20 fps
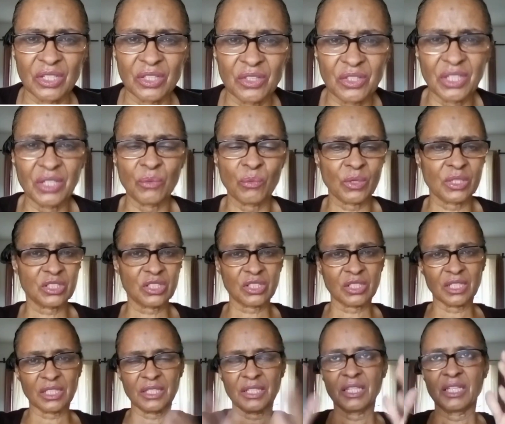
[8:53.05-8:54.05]
Then once
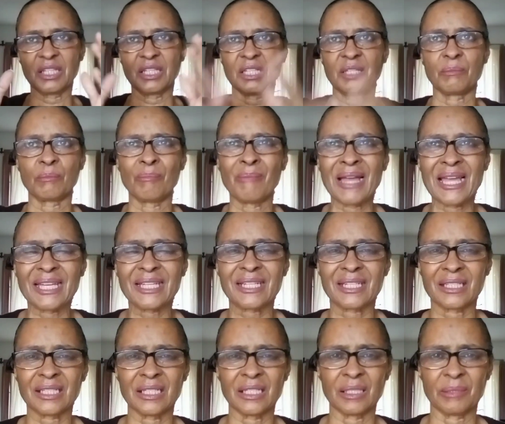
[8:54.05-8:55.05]
they make
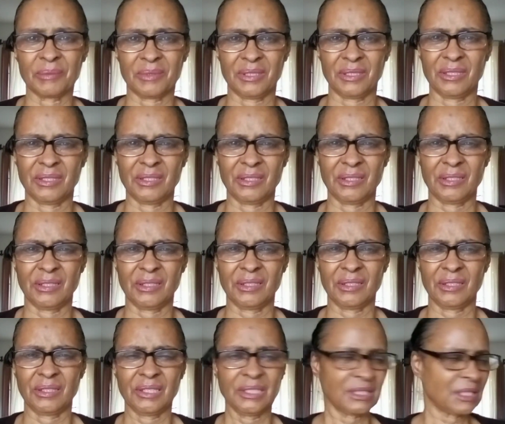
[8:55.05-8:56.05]
up,
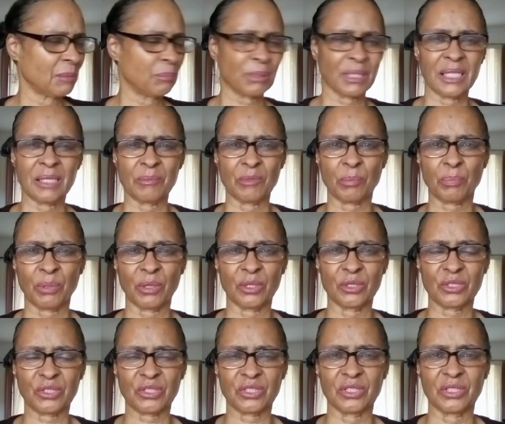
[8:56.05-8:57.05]
they blame the
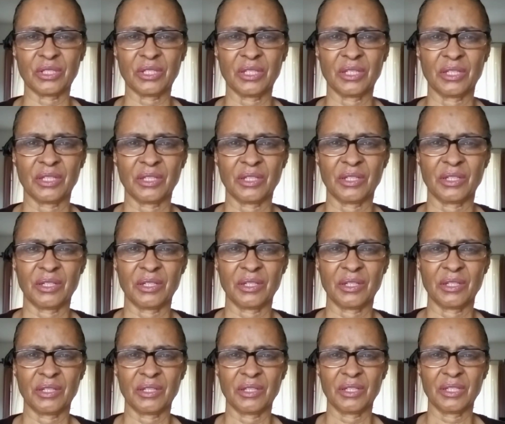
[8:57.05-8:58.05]
person
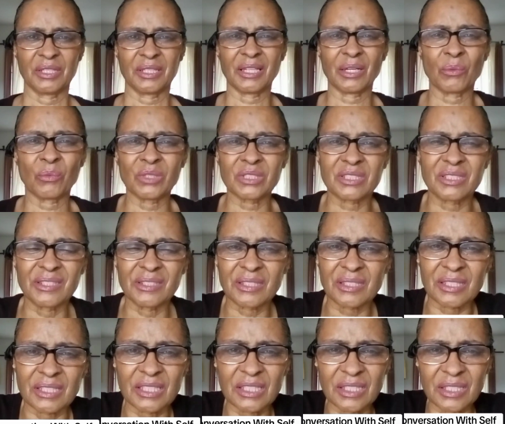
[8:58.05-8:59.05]
that was
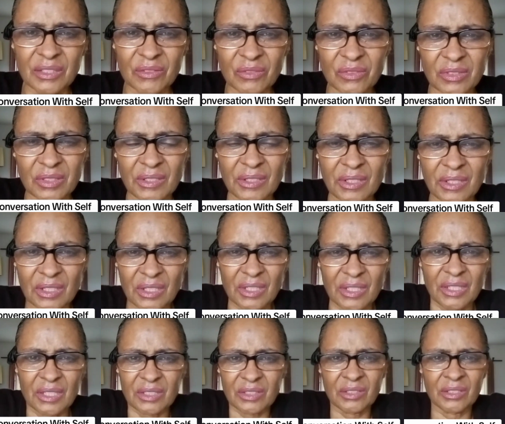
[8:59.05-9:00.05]
deceived,
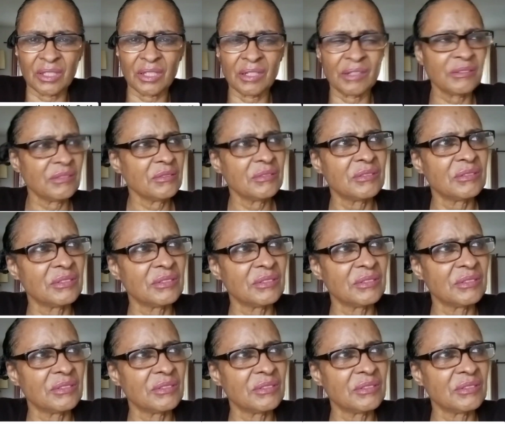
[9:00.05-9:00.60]
you know?